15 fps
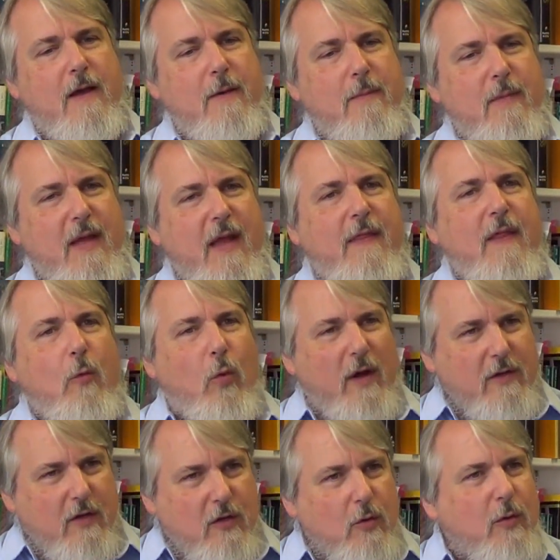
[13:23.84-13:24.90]
and they
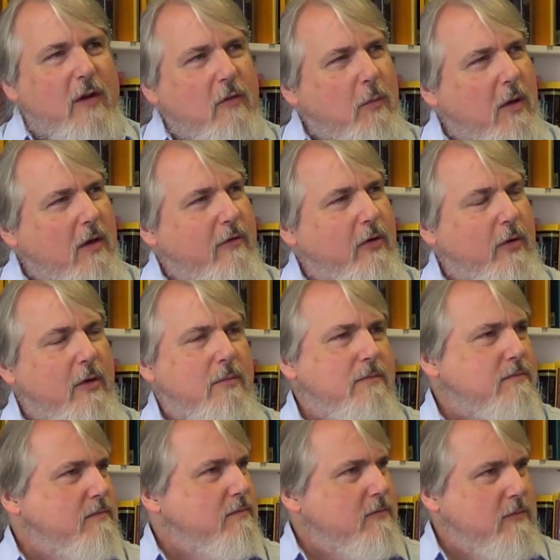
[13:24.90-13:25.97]
want to do it as part of a
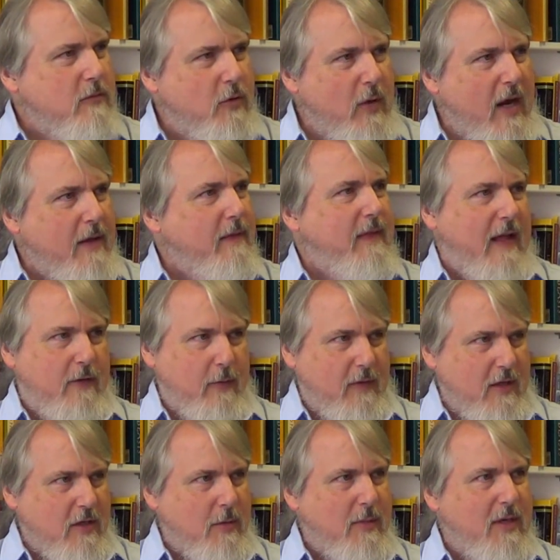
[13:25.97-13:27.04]
group, great, that's
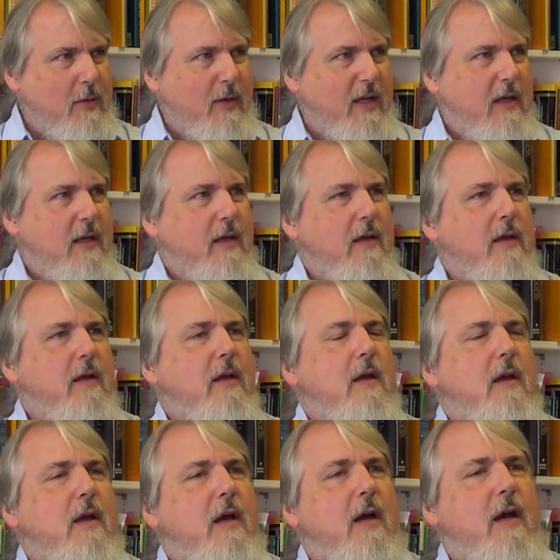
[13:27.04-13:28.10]
what they should be doing.
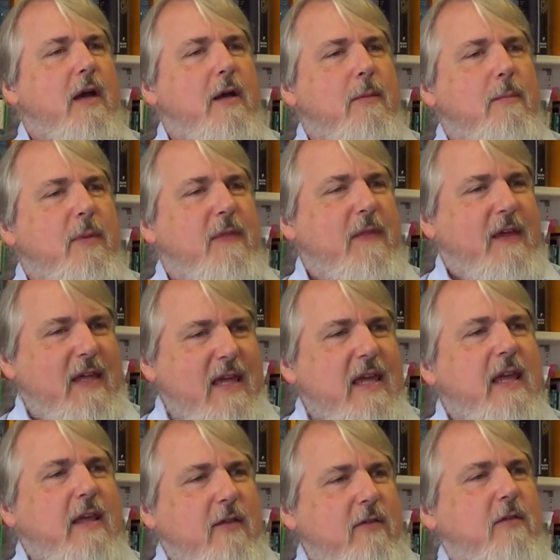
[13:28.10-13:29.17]
But the
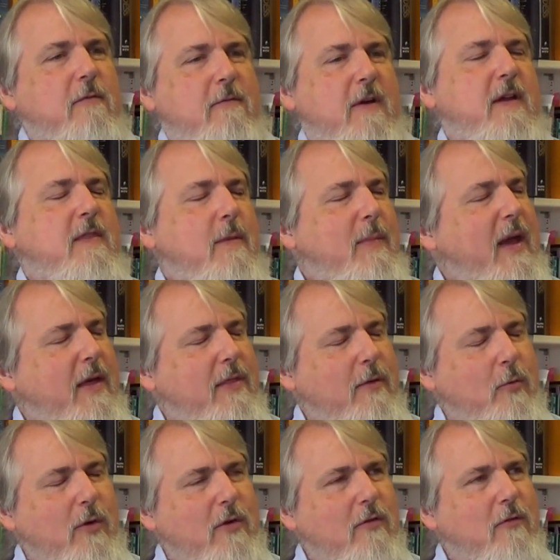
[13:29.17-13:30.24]
key is to find the path
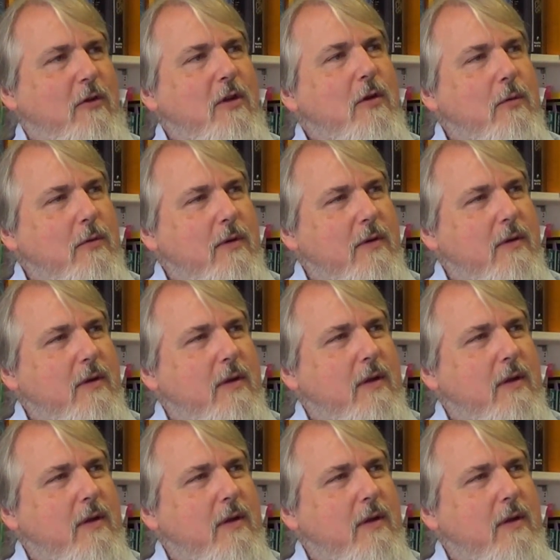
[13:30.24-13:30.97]
that works for you.